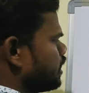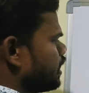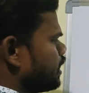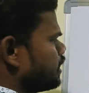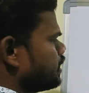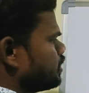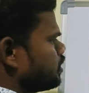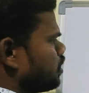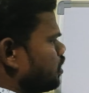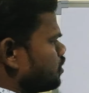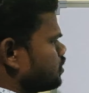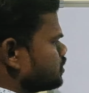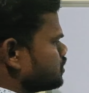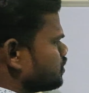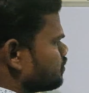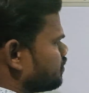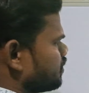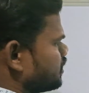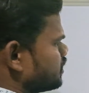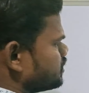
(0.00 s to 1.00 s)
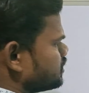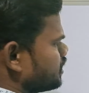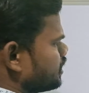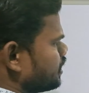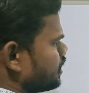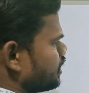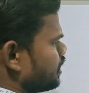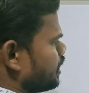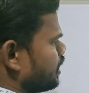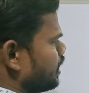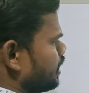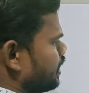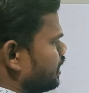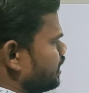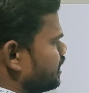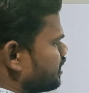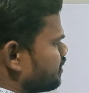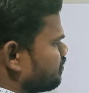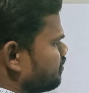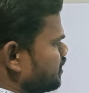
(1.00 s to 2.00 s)
and another one is a
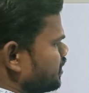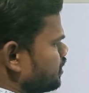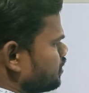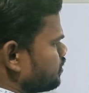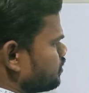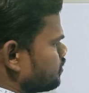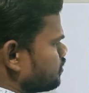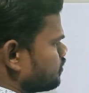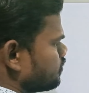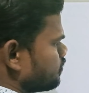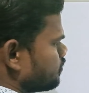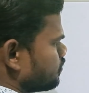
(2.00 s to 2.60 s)
liquid